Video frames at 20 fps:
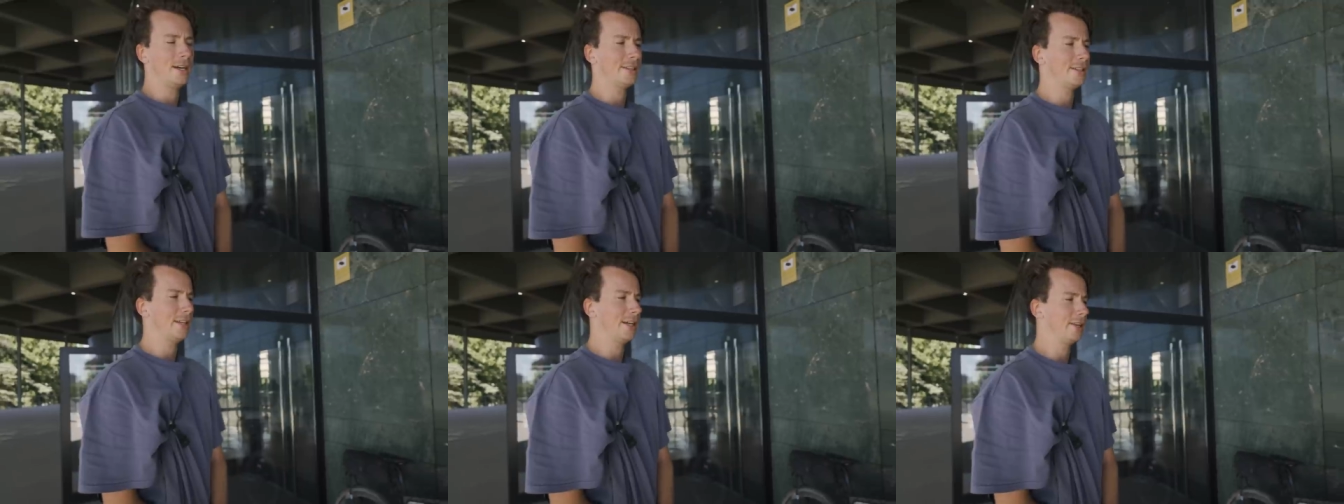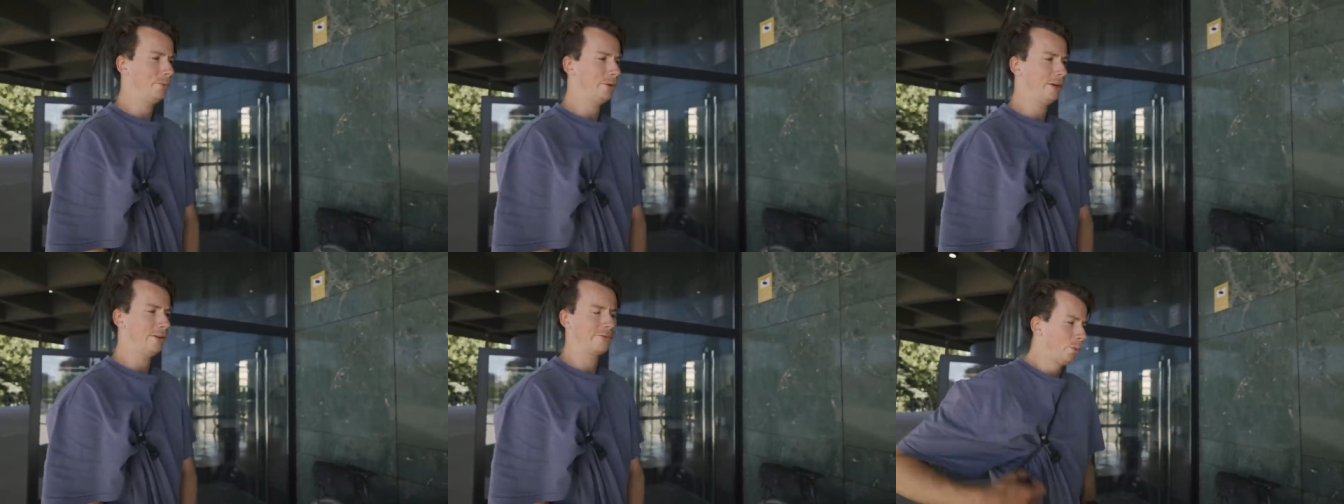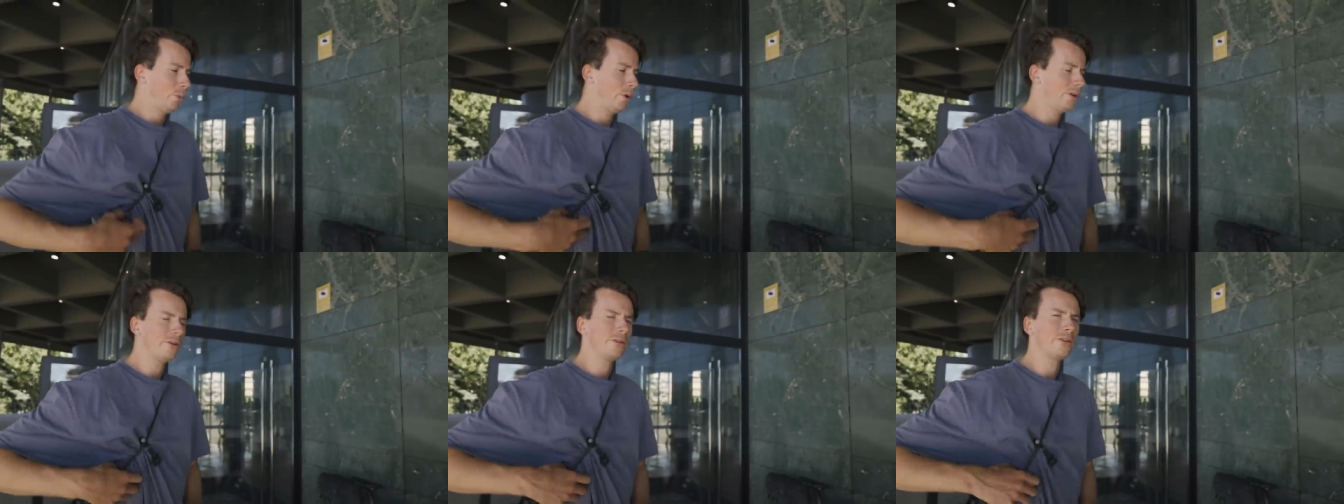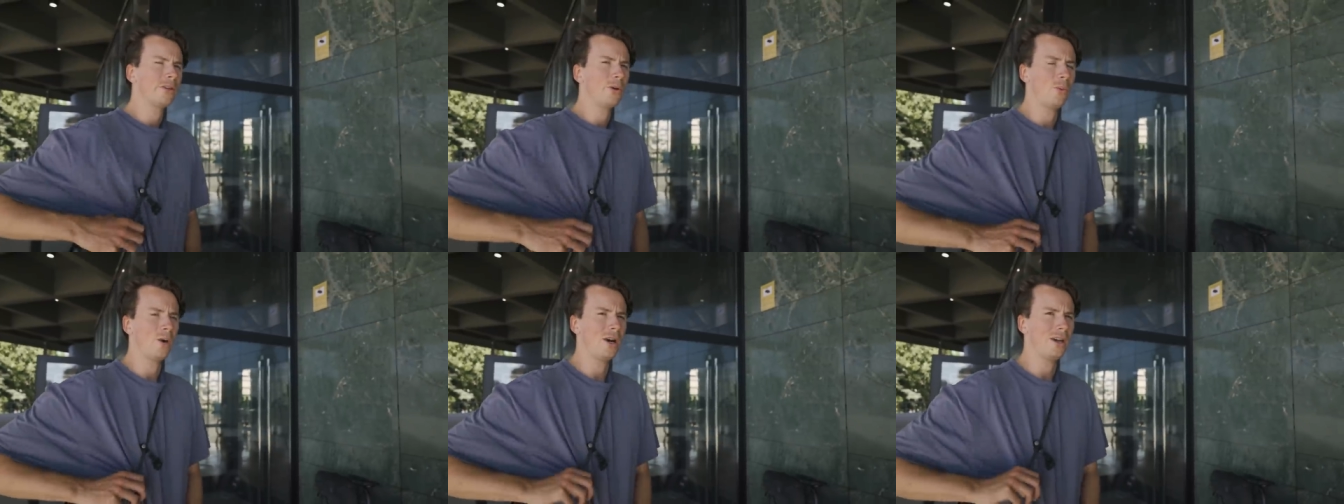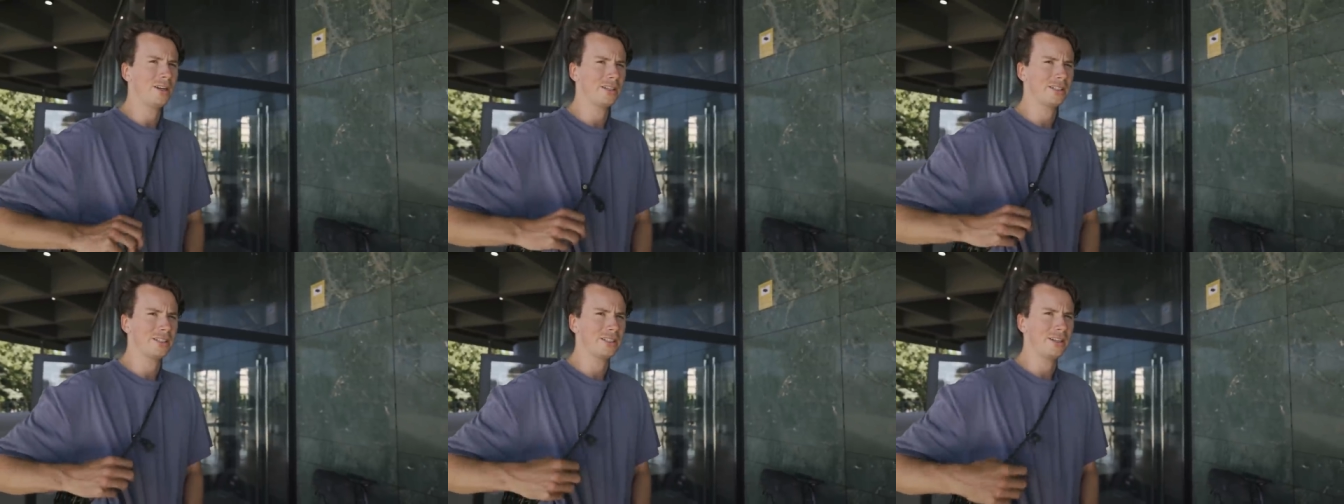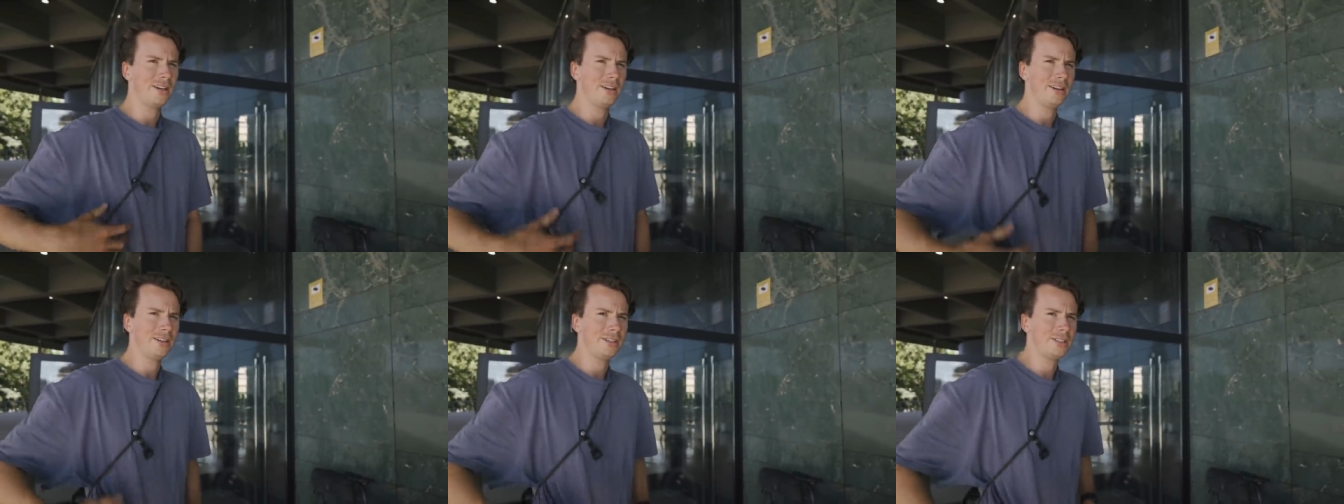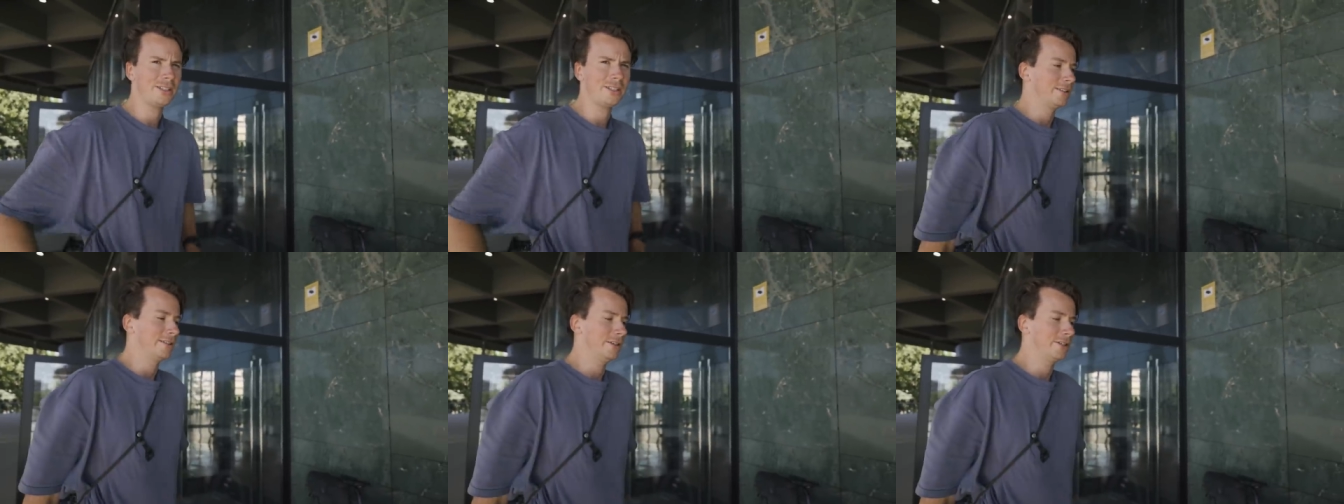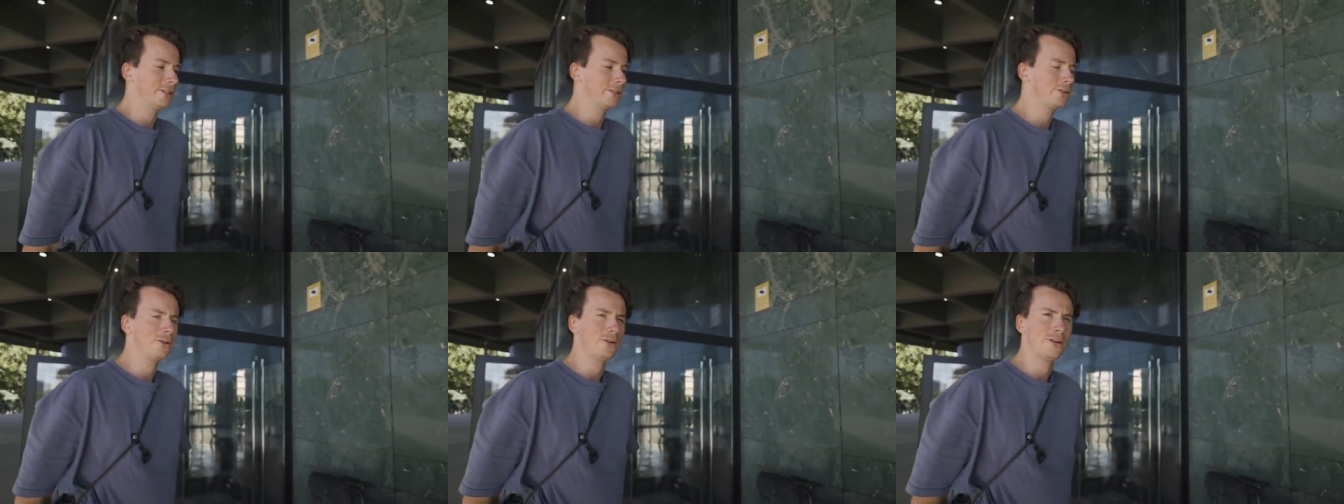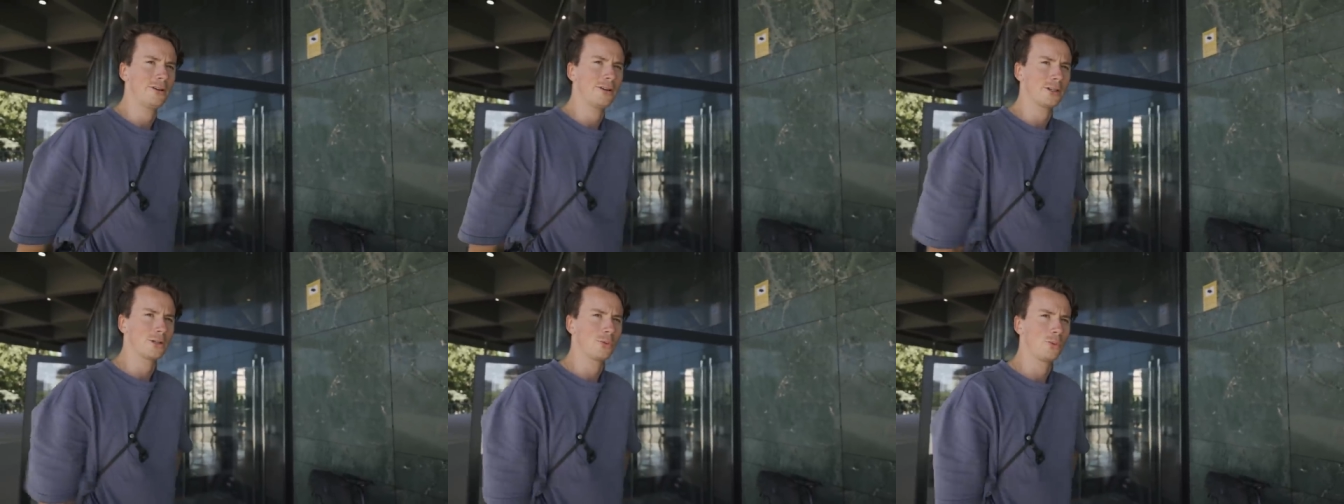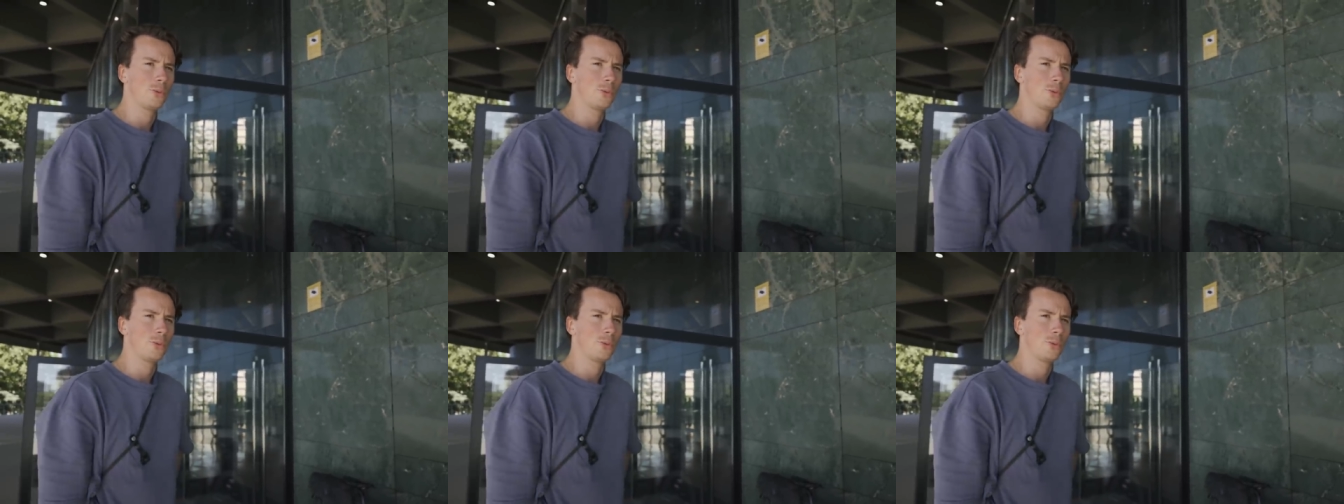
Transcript: I think we have one of the widest tires, the sturdiest